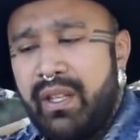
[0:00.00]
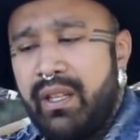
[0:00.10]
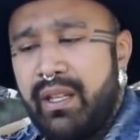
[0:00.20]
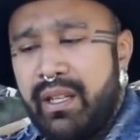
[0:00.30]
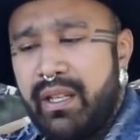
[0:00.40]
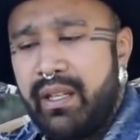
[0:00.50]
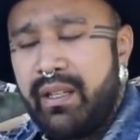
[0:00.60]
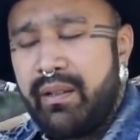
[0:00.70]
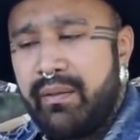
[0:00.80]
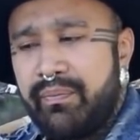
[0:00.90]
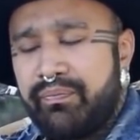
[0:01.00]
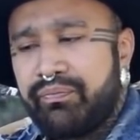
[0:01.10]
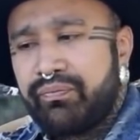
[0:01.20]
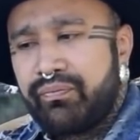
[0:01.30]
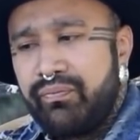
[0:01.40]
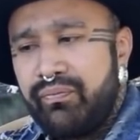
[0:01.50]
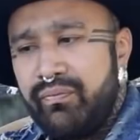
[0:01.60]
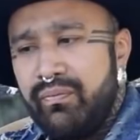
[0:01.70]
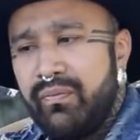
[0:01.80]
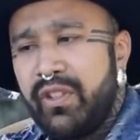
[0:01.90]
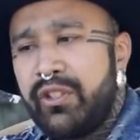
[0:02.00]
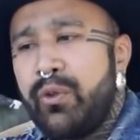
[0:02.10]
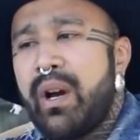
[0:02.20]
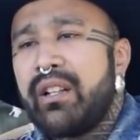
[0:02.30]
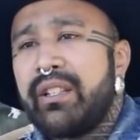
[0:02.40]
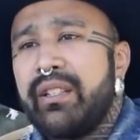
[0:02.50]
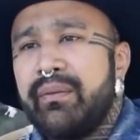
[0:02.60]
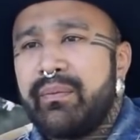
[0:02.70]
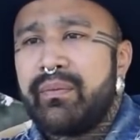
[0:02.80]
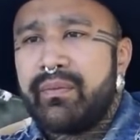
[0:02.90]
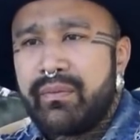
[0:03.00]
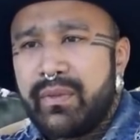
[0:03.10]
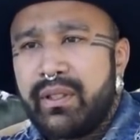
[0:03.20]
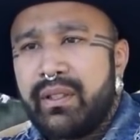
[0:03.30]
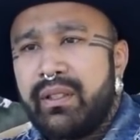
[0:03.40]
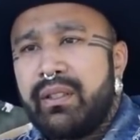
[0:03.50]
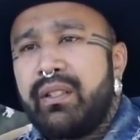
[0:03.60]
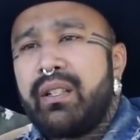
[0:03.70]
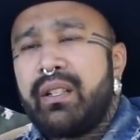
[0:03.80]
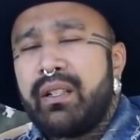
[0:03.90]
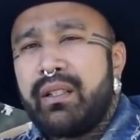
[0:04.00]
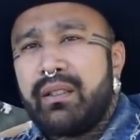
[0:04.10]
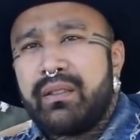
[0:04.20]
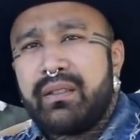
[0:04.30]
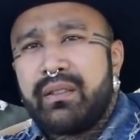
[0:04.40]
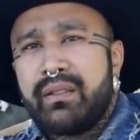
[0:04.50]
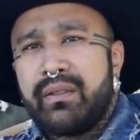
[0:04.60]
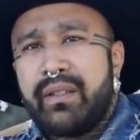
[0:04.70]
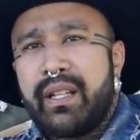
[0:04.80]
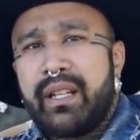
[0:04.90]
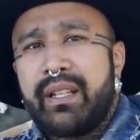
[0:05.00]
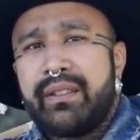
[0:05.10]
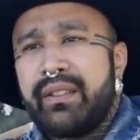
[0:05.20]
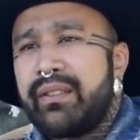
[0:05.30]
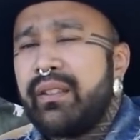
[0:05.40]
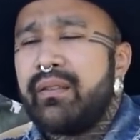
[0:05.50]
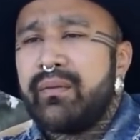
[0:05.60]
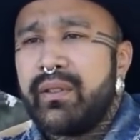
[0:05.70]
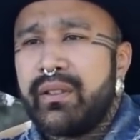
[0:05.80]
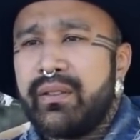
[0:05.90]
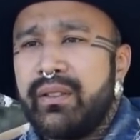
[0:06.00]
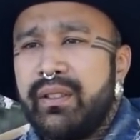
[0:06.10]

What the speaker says: the duality that I exist in, you know.